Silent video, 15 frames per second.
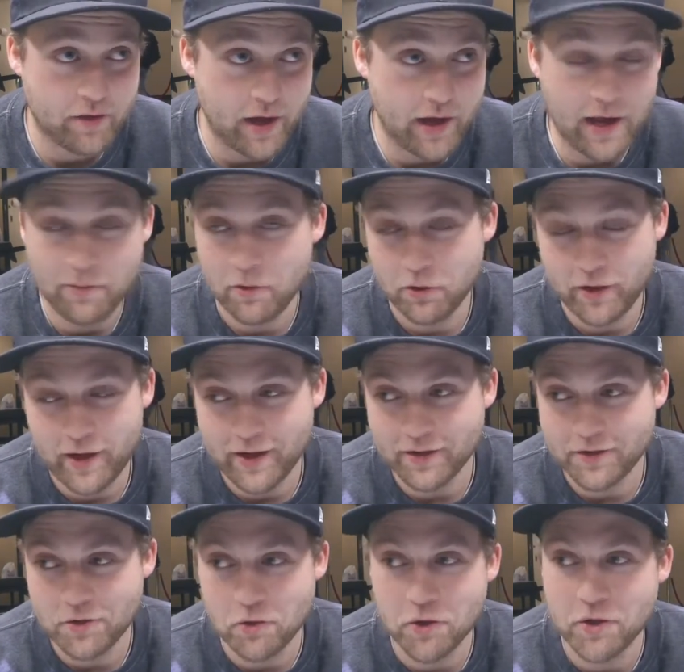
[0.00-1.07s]
that, I'm only
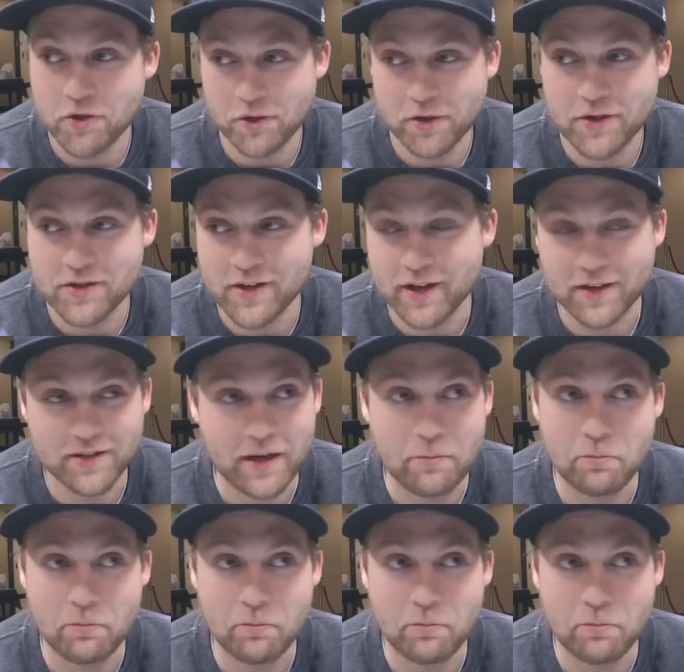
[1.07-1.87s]
at 236.